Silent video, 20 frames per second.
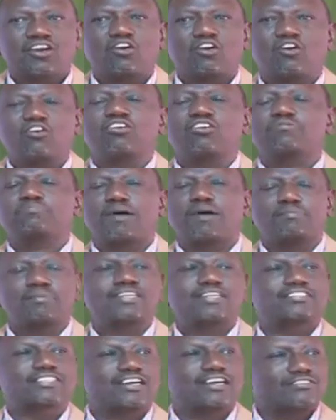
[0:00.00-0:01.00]
all
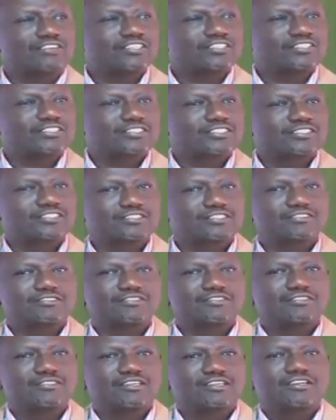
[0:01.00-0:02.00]
public servants
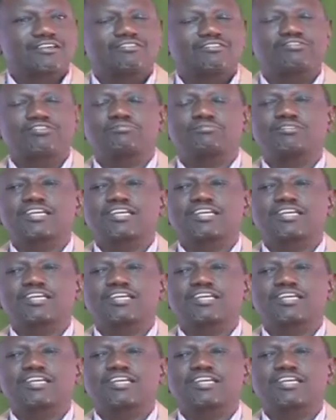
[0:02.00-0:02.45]
from